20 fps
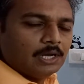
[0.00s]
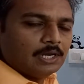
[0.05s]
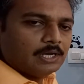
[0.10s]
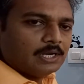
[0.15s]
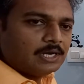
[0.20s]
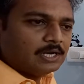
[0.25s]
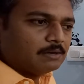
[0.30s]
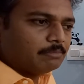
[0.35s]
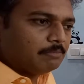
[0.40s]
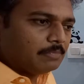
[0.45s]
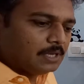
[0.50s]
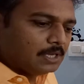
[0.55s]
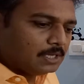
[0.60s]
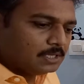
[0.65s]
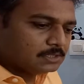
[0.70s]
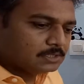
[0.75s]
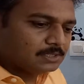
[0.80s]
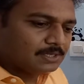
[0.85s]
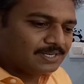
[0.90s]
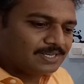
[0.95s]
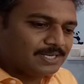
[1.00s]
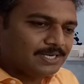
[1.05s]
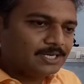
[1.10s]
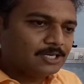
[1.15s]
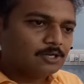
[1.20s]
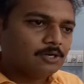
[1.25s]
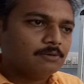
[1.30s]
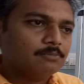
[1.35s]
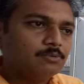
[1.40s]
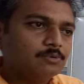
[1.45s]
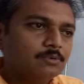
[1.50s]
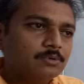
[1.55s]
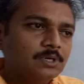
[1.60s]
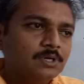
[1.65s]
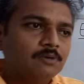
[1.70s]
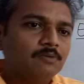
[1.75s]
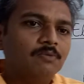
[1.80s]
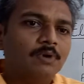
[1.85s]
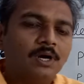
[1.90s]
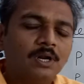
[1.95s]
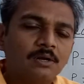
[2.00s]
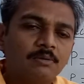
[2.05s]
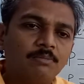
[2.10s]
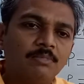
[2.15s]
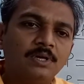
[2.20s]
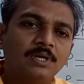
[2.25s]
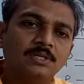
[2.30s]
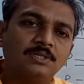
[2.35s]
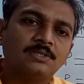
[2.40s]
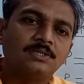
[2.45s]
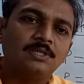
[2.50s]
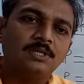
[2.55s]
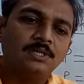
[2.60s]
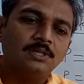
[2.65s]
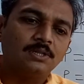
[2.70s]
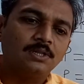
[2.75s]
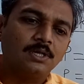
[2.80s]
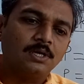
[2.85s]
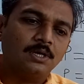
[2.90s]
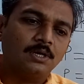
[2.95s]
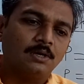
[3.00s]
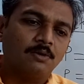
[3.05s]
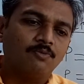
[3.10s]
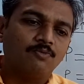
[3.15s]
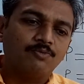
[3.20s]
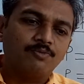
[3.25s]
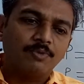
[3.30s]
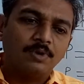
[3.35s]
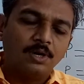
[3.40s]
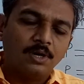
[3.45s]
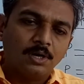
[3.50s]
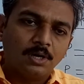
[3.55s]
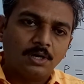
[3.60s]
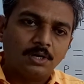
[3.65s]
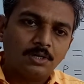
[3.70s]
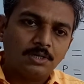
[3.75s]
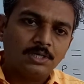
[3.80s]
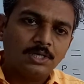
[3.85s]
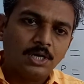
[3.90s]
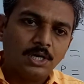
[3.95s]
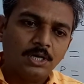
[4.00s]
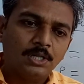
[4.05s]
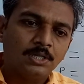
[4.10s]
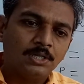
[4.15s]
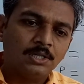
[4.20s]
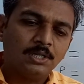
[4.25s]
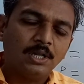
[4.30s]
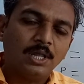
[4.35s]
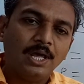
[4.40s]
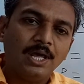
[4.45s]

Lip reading: It means rate of doing work means in the work done,